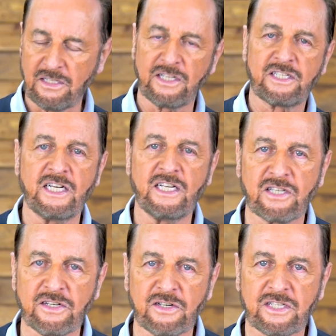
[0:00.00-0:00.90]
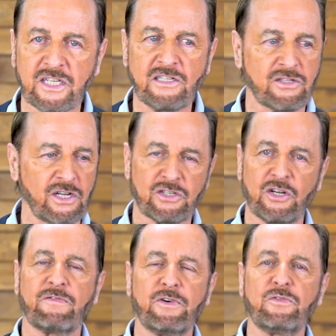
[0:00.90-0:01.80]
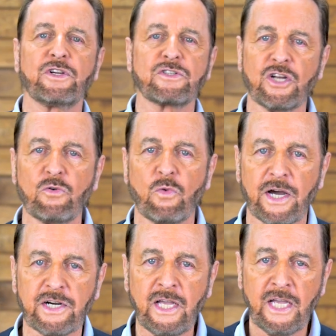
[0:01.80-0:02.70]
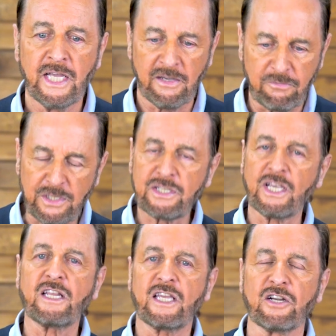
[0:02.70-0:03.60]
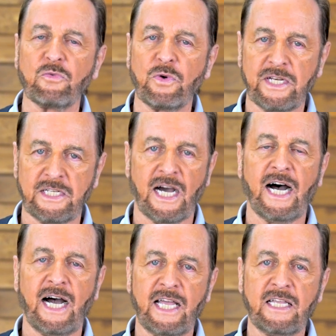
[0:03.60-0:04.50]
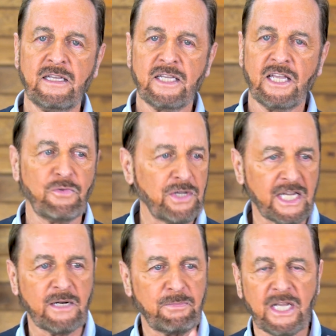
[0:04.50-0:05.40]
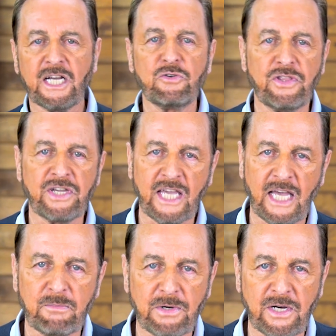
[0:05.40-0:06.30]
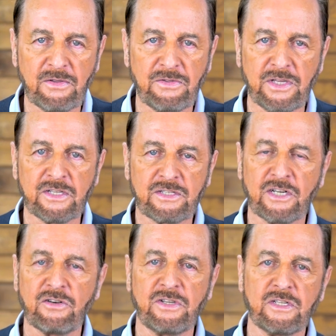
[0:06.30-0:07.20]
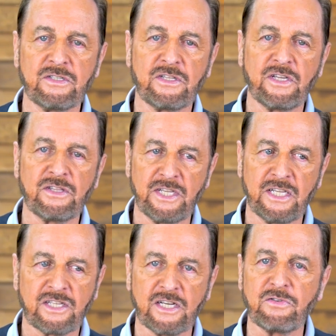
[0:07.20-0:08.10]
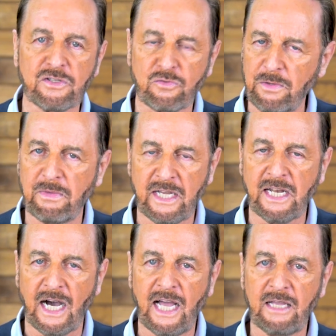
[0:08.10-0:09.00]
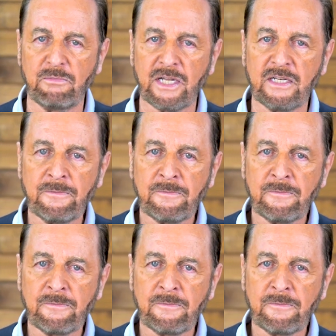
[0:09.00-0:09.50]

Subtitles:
The city's under siege. There's no food. There's no water. If we sit here, we die. If we get up and go to the camp of the Syrians, we may die, but